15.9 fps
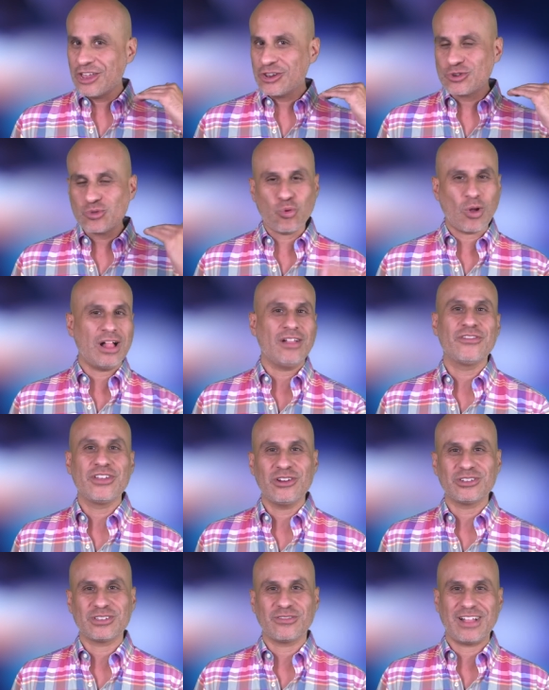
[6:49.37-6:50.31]
12
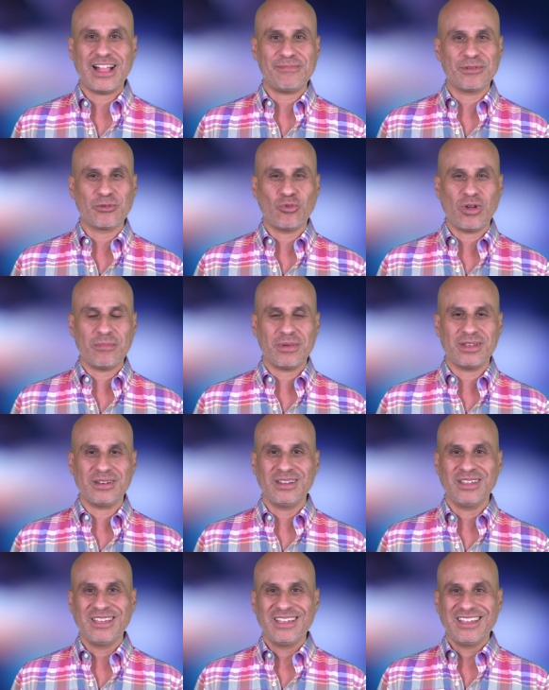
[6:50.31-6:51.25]
years of helping
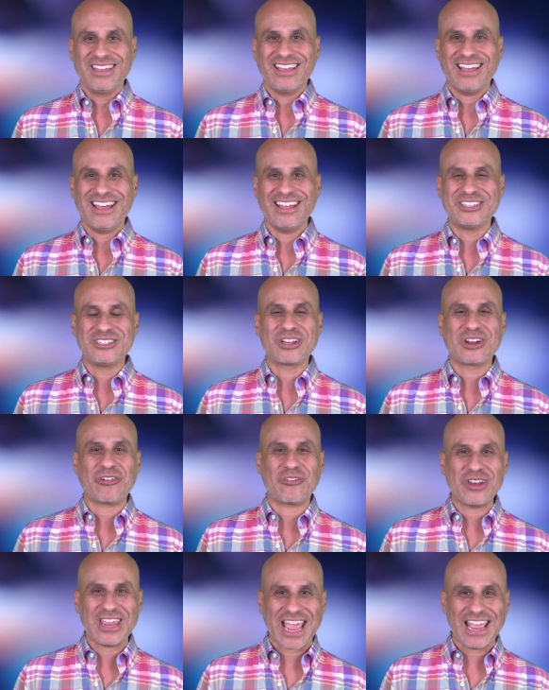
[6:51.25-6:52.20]
women uh, to
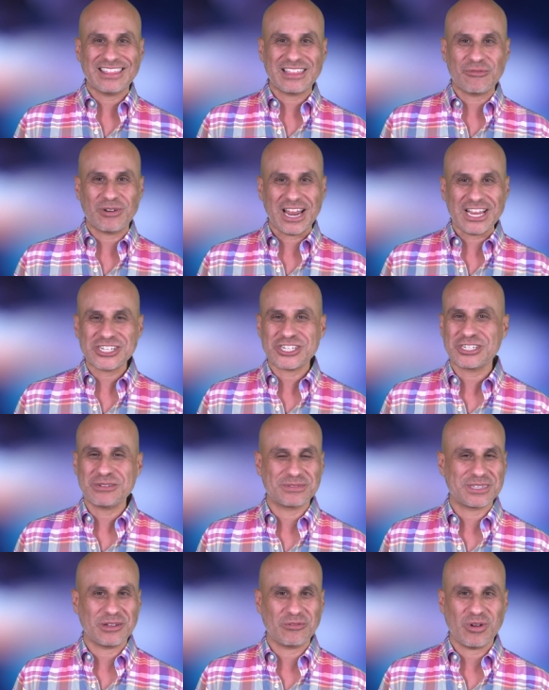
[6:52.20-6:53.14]
create the
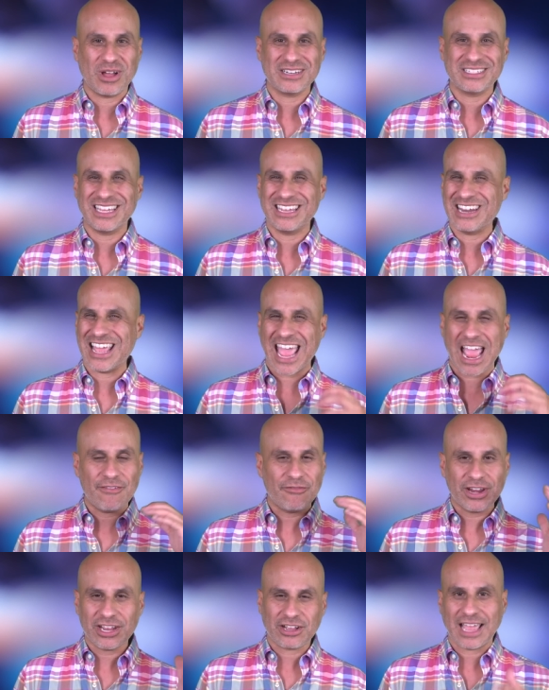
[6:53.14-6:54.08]
relationships they want in
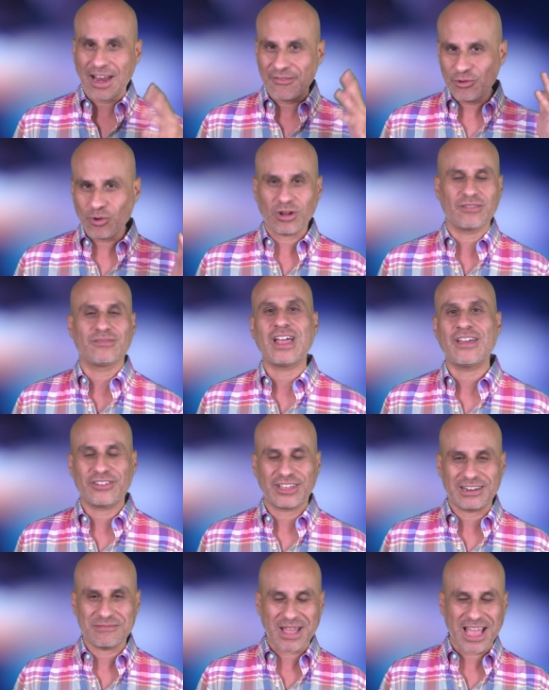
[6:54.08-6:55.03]
every, every walk of life you
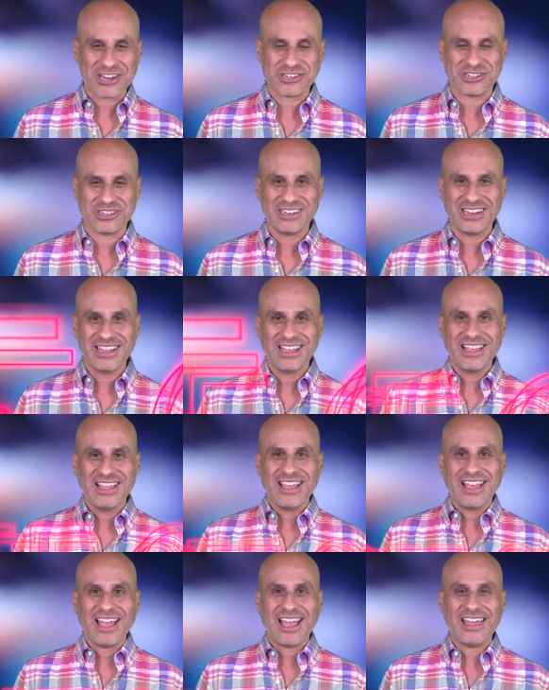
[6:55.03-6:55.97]
can imagine.
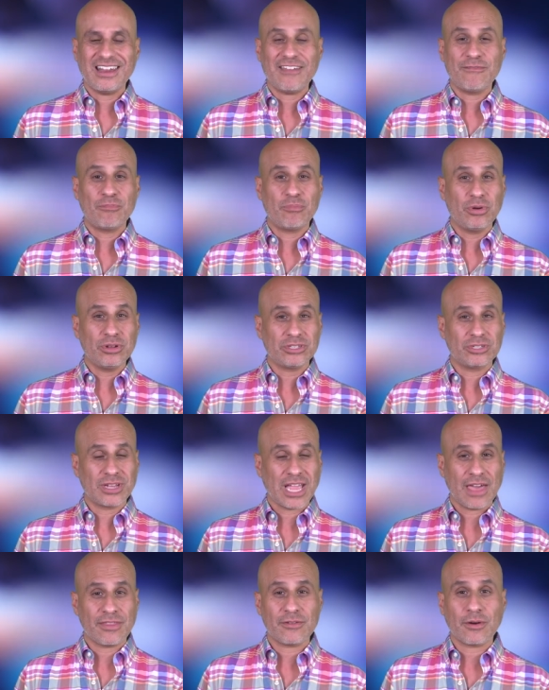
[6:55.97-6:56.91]
And I've put
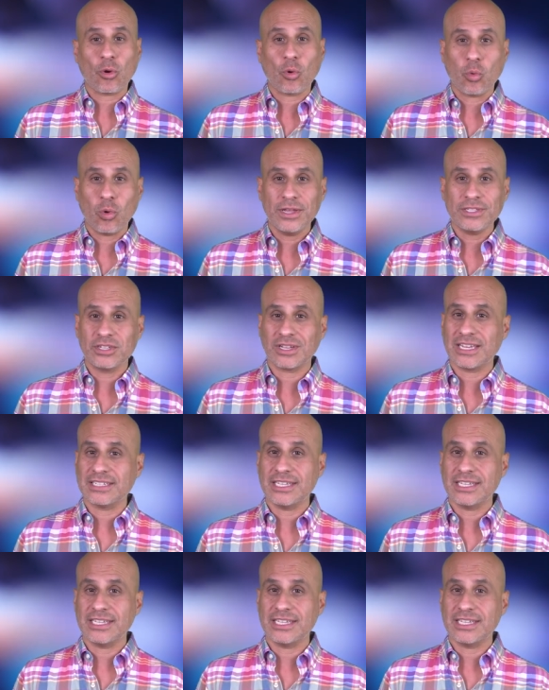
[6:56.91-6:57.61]
together a quiz you can